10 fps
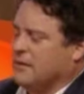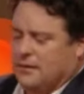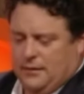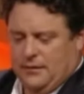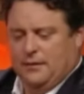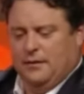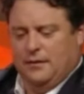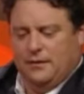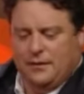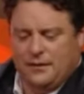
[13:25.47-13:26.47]
No.
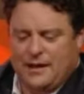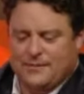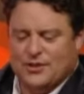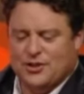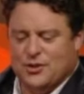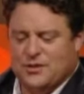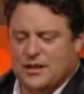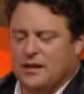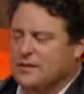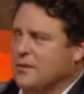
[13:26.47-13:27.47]
Keeps it
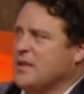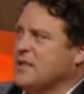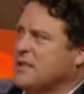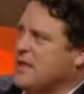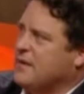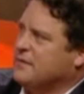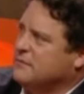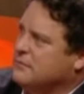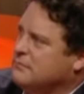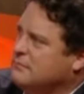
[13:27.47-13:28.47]
juicy, so I said stuff.
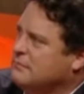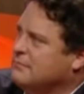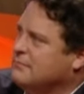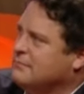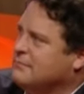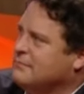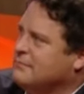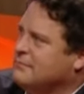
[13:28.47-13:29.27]
And